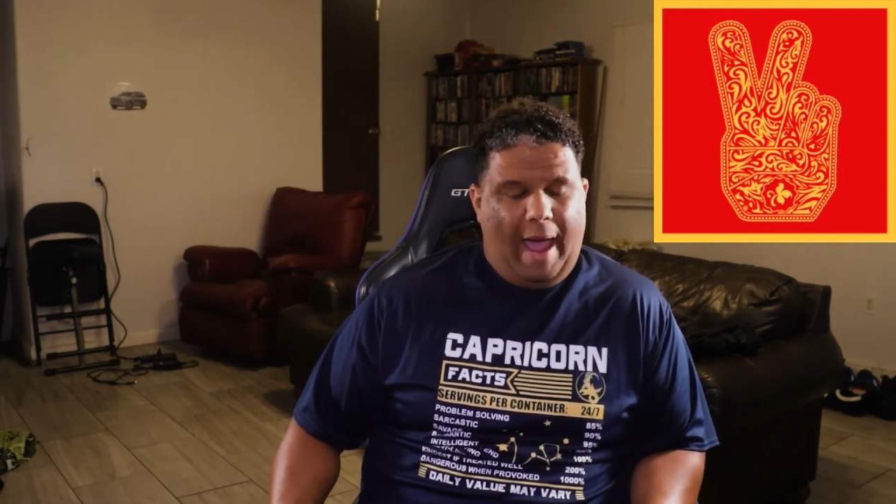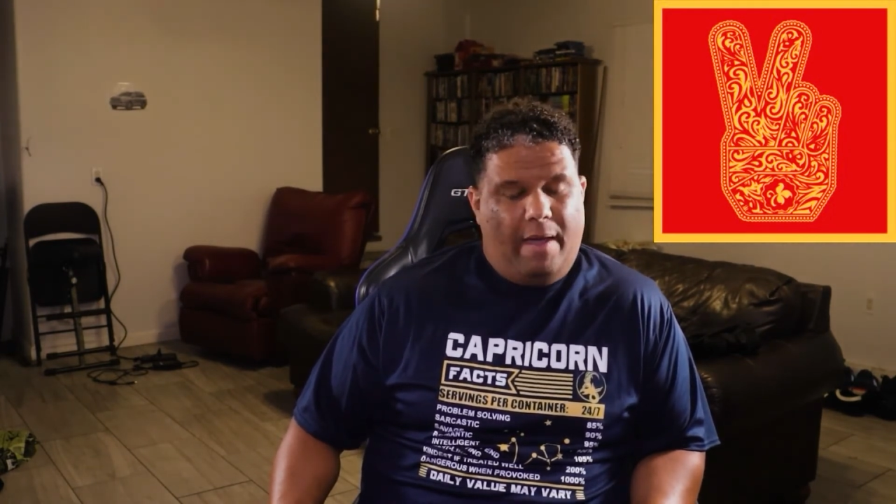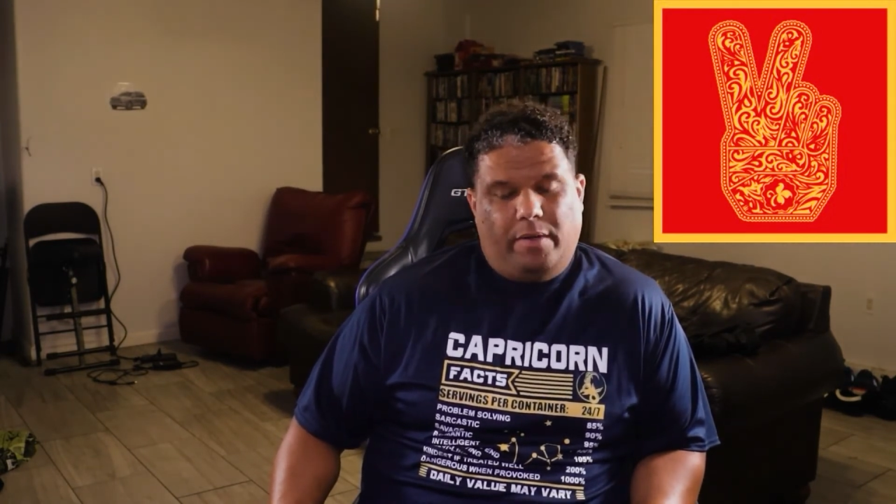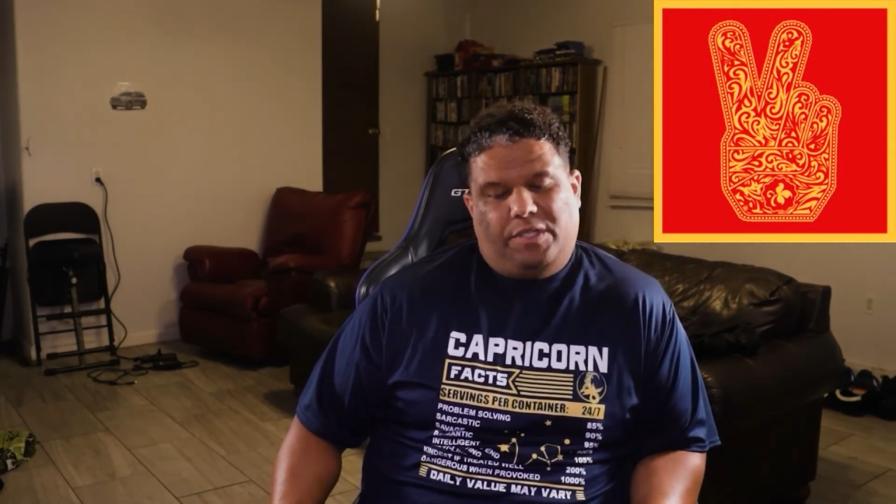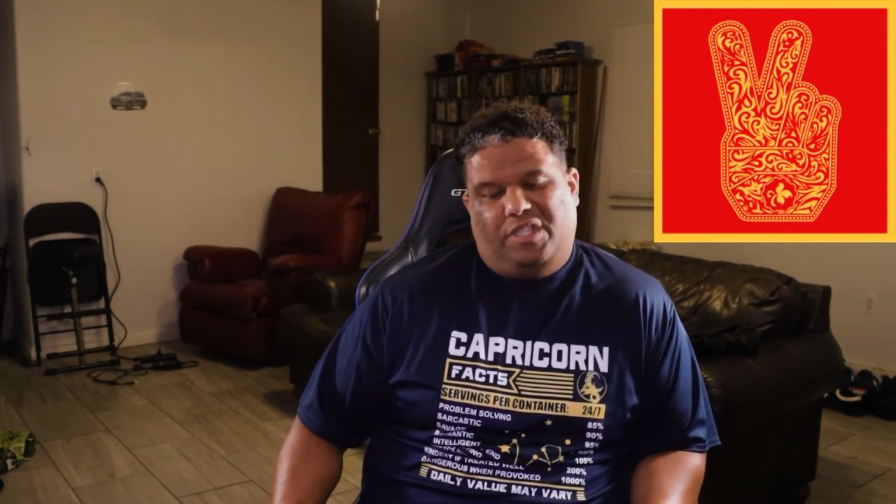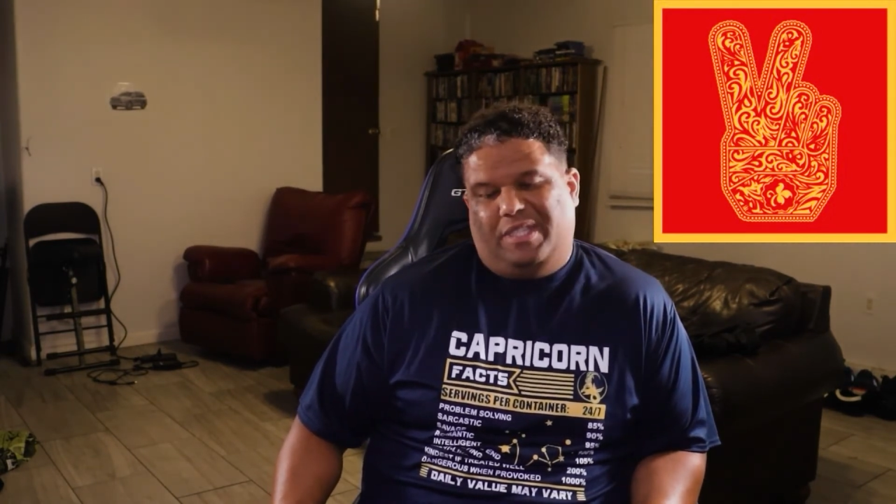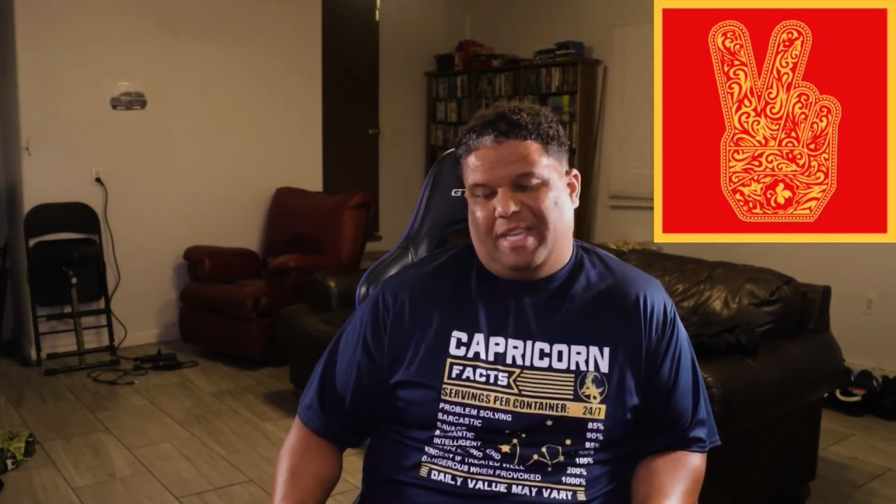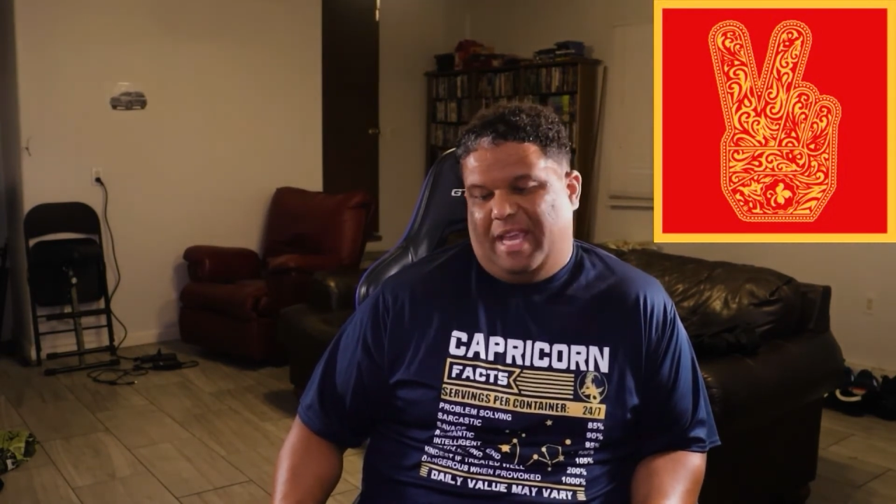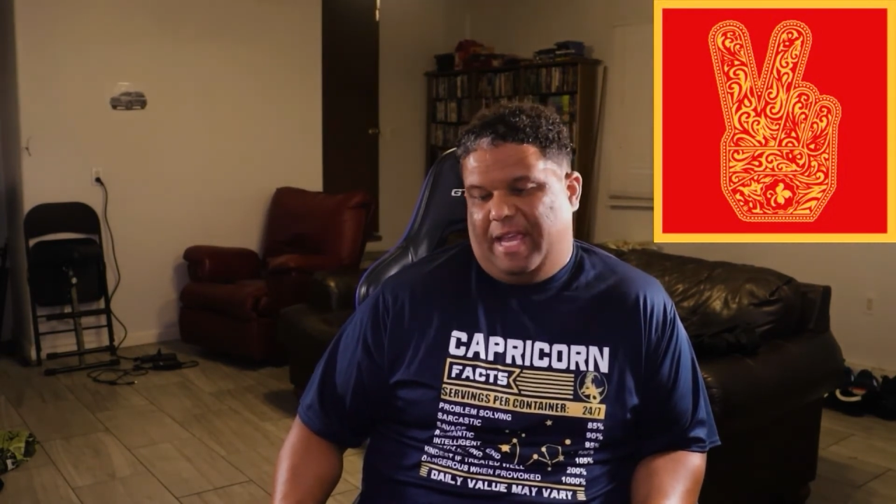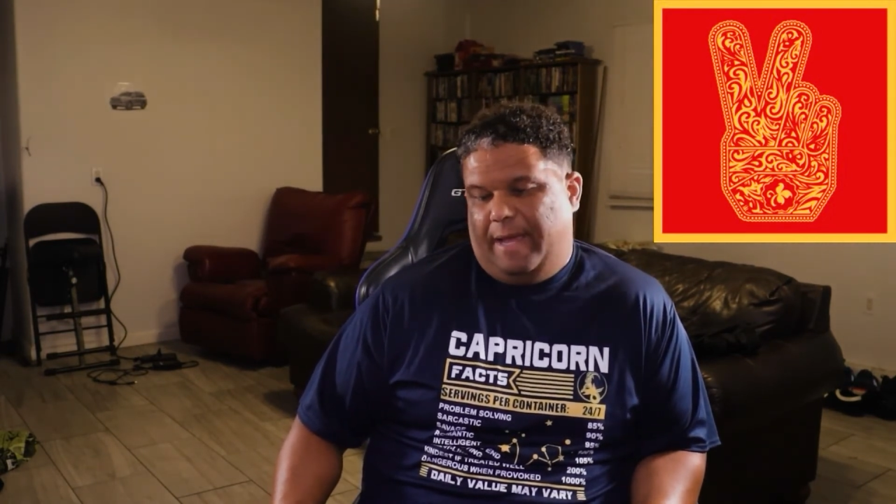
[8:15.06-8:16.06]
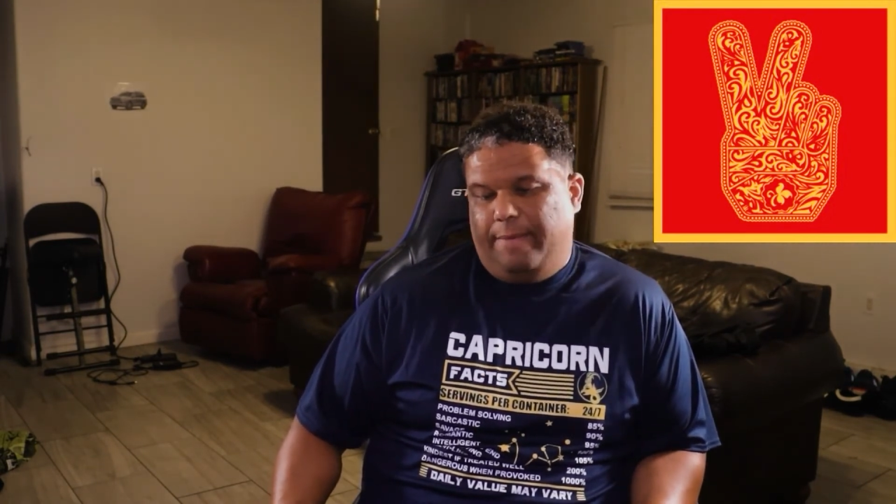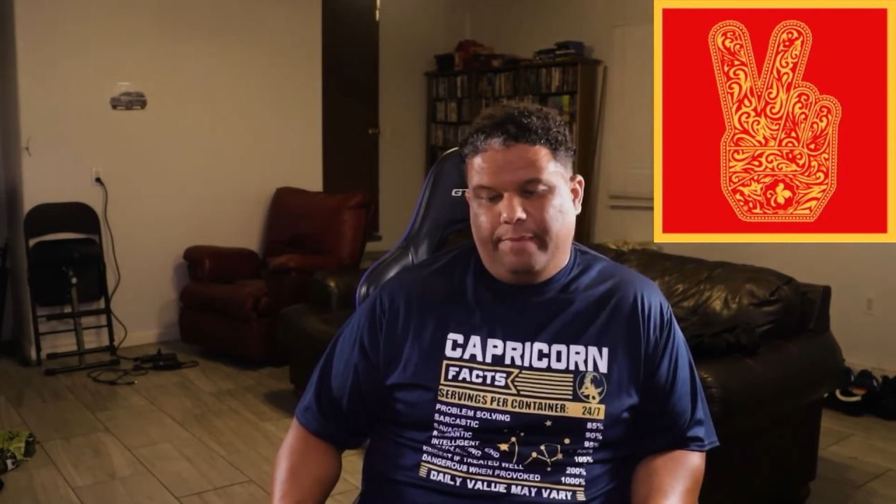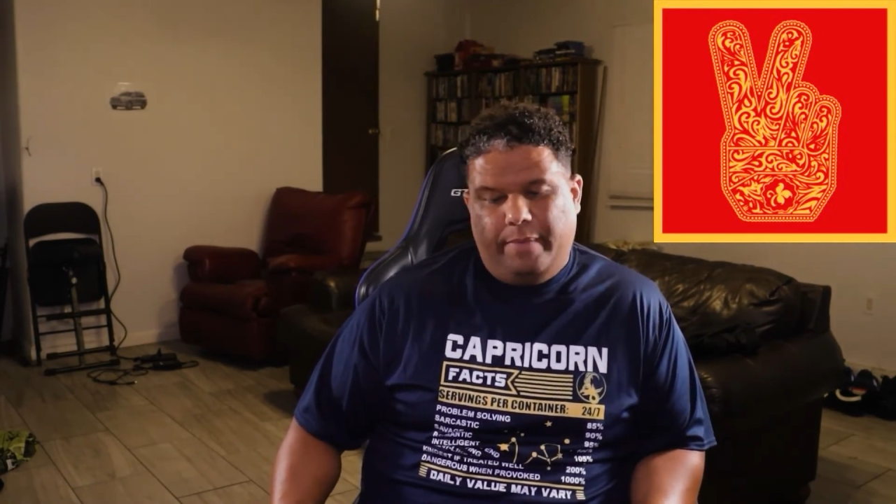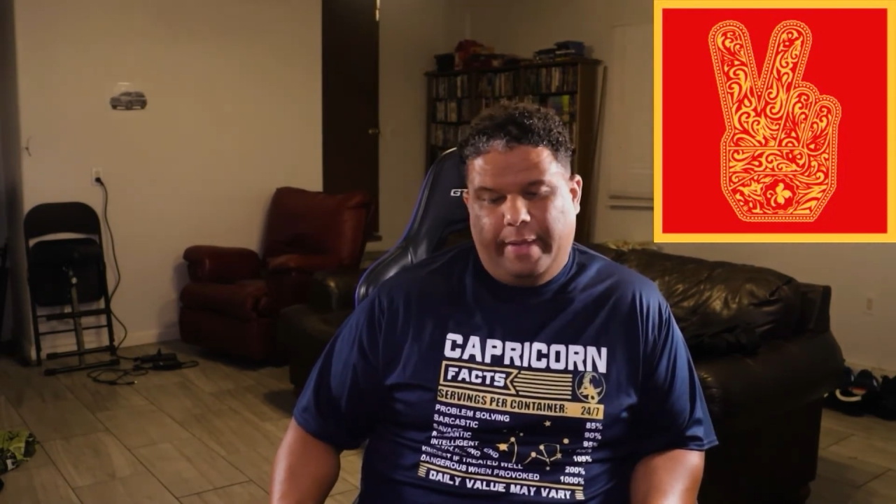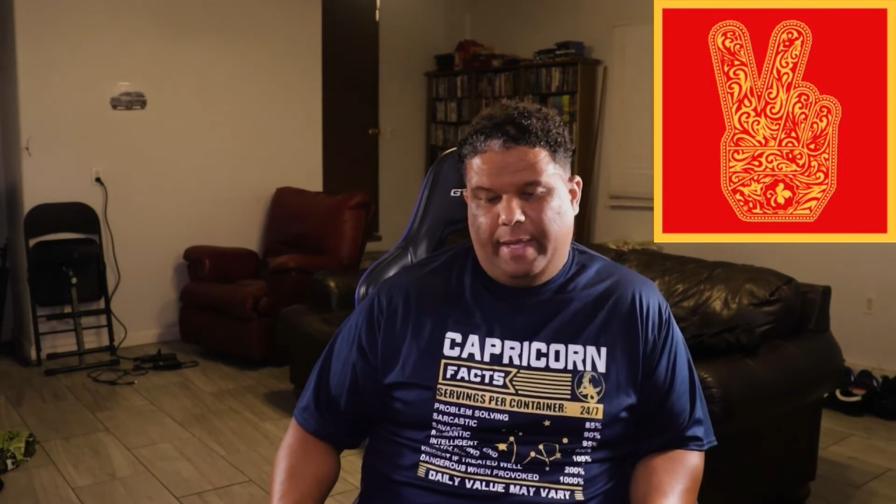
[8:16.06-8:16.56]
I would just say,
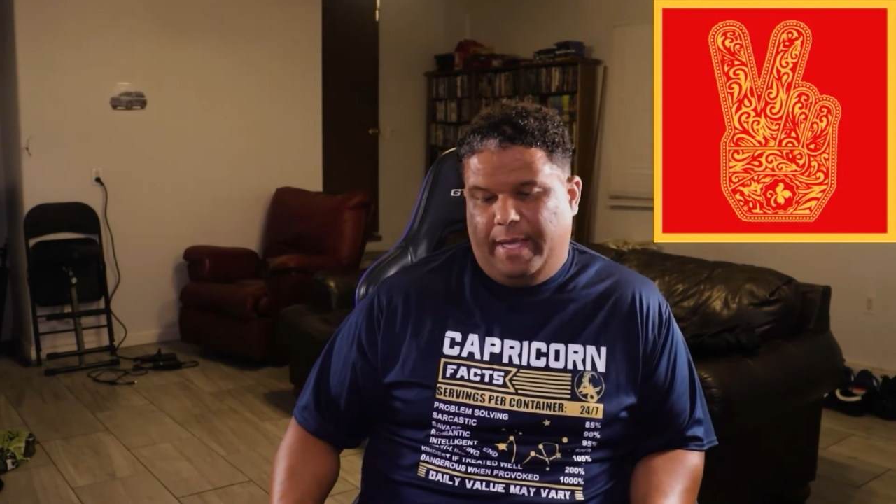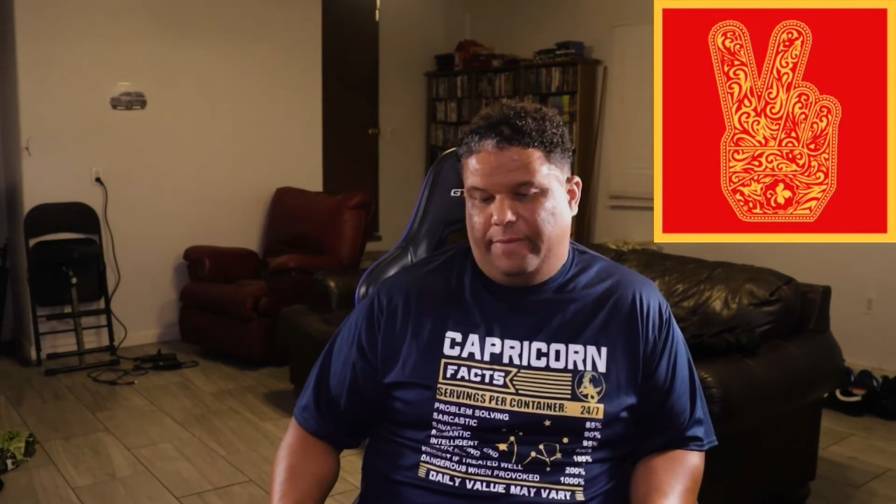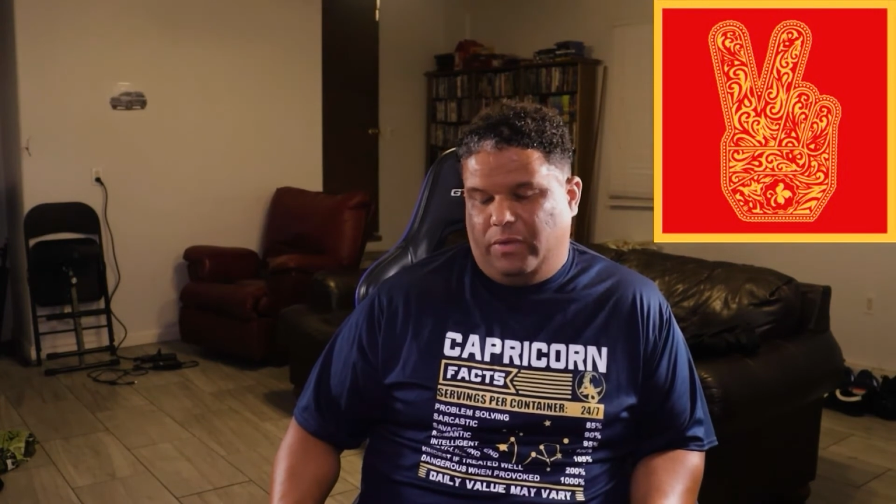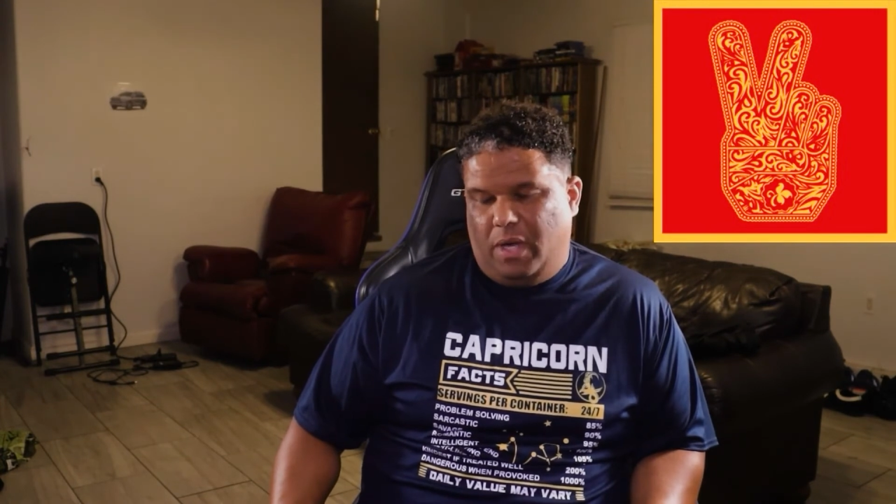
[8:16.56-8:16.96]
you've